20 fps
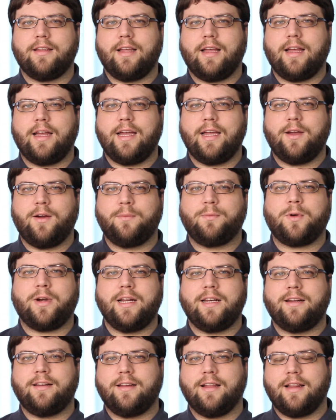I
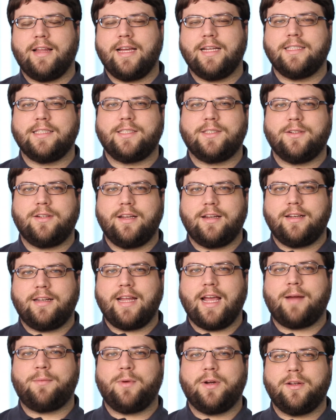upgraded the lens to the
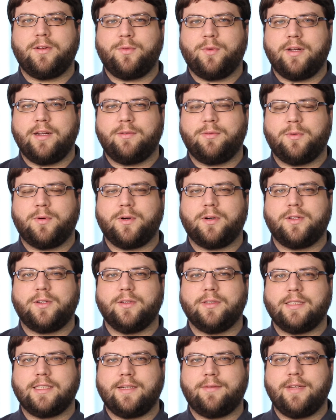Tamron 24
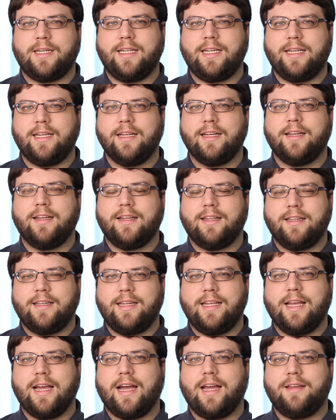to 70
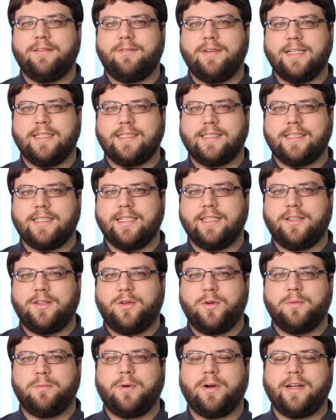DIVC
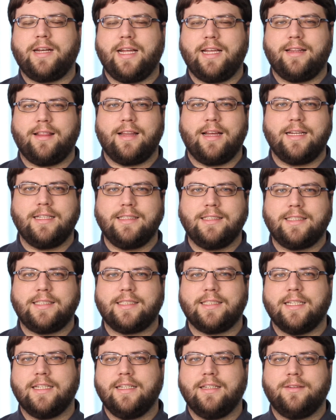2.8
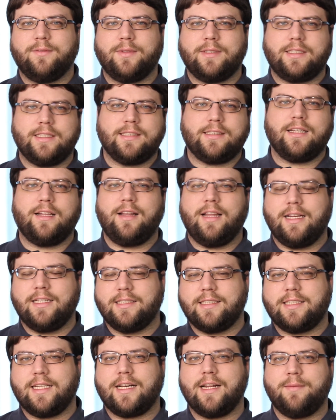lens, which is the
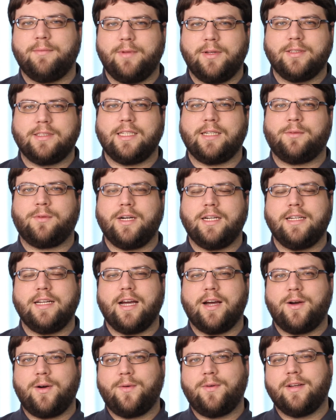lens that I'm using right
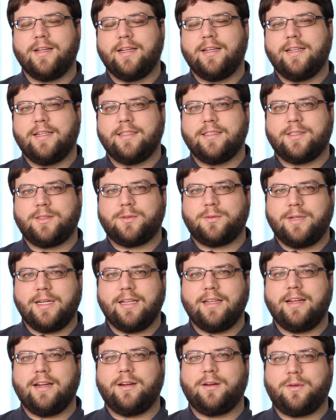now. It's
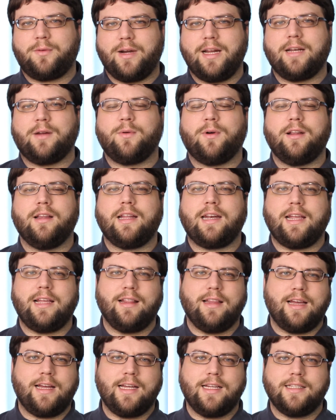really a great quality
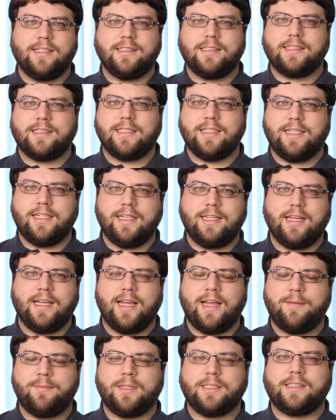lens. The
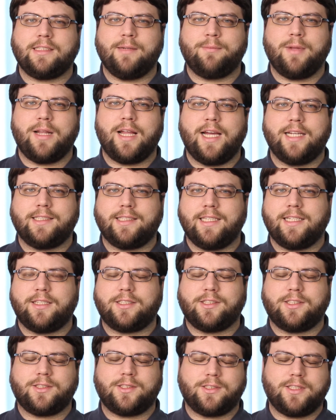image
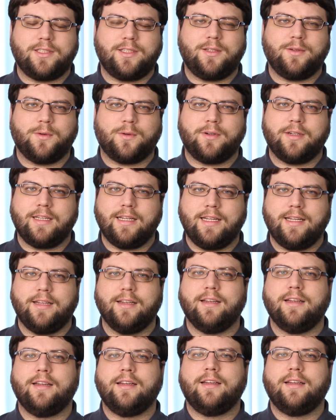stabilization or the